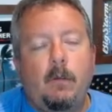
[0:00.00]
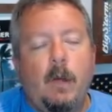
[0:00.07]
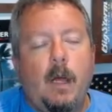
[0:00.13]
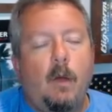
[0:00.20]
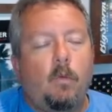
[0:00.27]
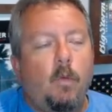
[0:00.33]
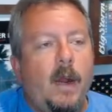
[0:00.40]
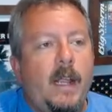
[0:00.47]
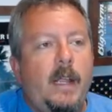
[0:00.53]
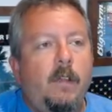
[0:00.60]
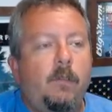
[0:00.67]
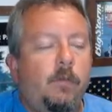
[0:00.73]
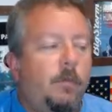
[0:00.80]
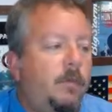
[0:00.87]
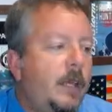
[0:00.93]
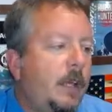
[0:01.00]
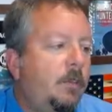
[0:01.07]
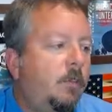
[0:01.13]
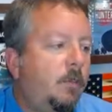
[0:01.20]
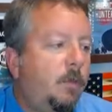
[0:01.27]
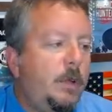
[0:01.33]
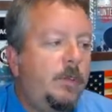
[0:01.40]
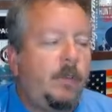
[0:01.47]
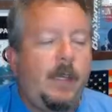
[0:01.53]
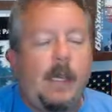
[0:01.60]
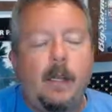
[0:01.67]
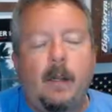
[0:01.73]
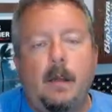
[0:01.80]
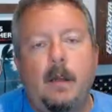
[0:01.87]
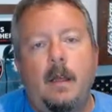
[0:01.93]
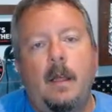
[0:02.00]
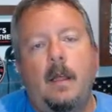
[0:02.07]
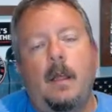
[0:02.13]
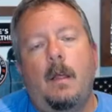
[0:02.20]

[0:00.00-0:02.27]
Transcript: It rains from Texas, Louisiana.